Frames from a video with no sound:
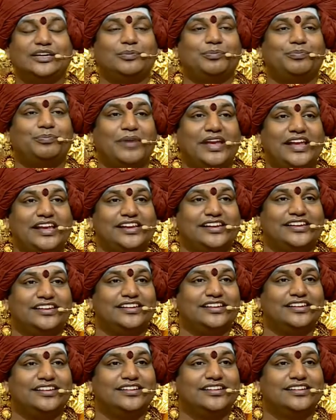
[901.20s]
pain,
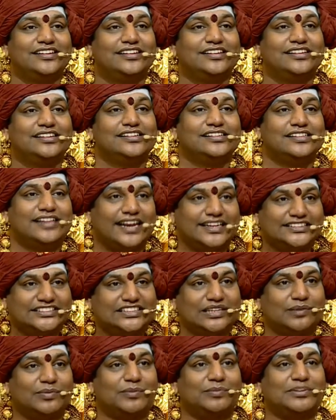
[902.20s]
the Naishthika
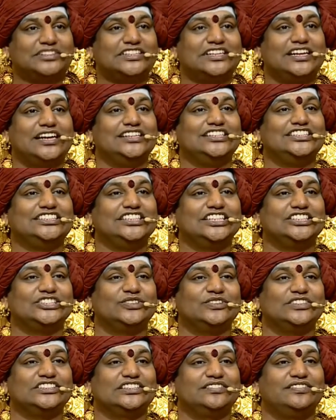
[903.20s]
Brahmacharya initiation
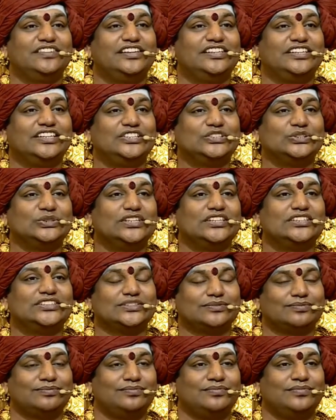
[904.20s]
was invented so that
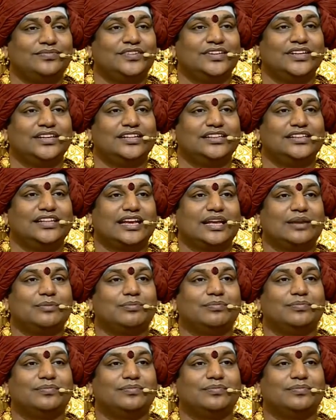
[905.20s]
they can